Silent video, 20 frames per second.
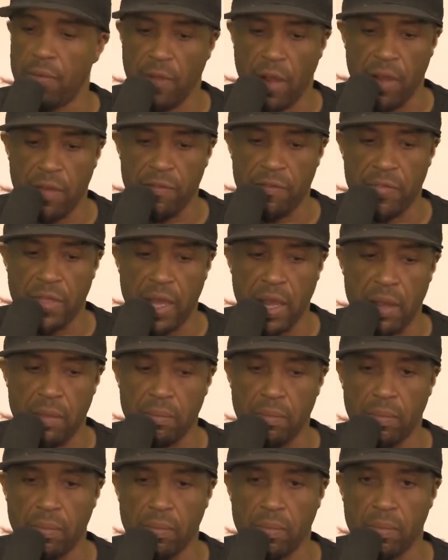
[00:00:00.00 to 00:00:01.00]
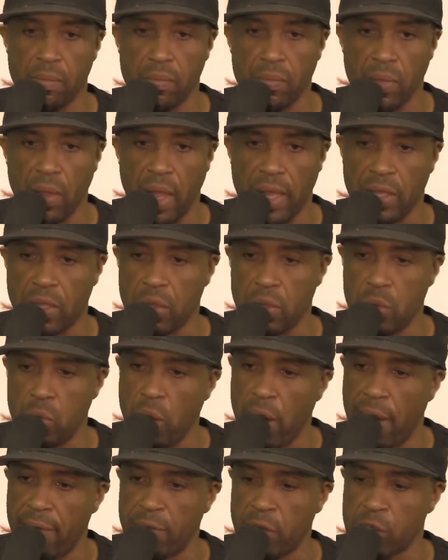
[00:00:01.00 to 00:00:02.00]
of them, like,
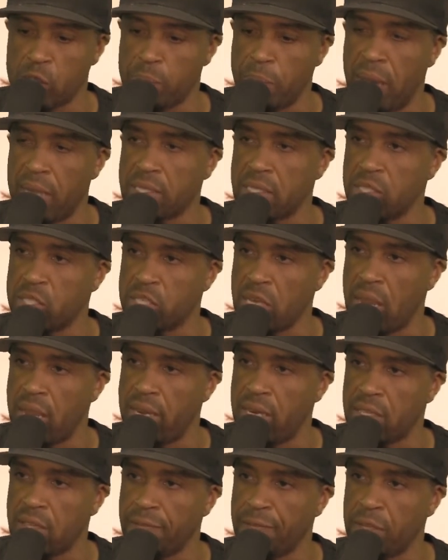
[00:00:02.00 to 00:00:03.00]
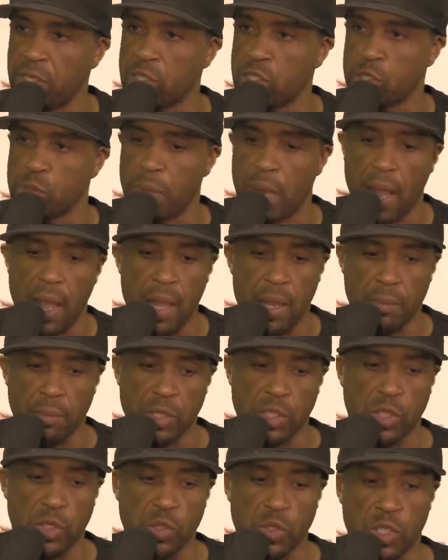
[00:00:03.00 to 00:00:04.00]
you have your spot to shine at the feature spot,
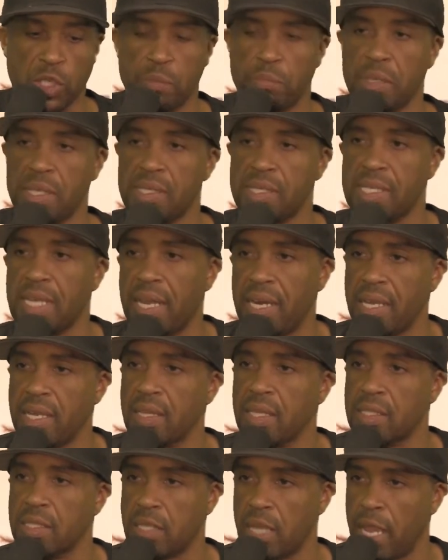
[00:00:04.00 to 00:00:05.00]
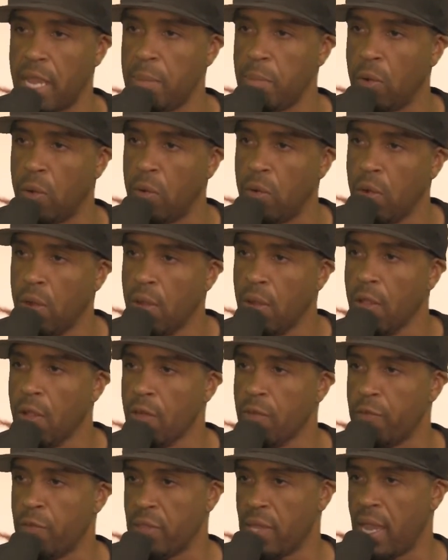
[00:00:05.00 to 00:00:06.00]
but you should be setting the table
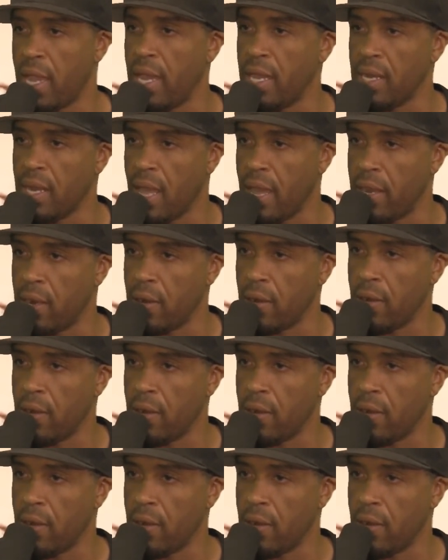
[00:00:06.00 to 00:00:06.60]
for the headliner.